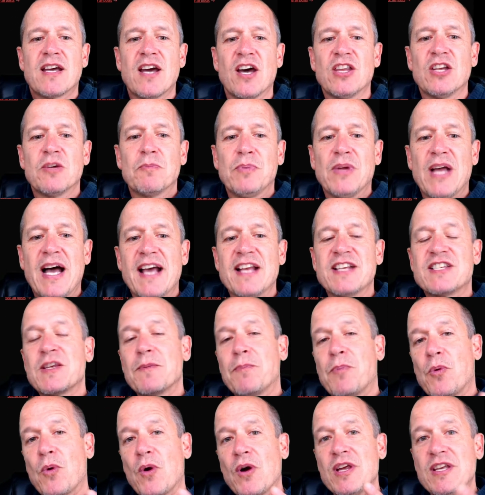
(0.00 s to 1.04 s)
Colorblind
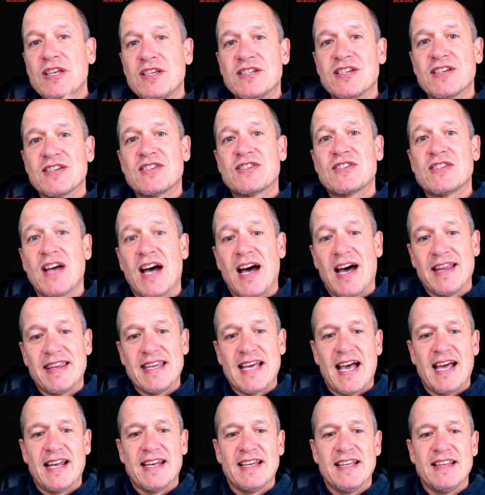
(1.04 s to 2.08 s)
support, you just saw
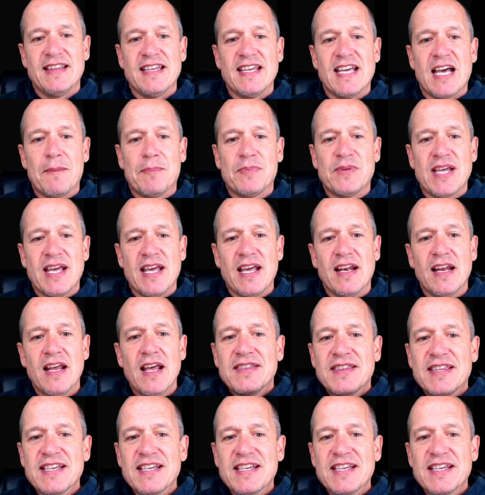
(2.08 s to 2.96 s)
that in the update.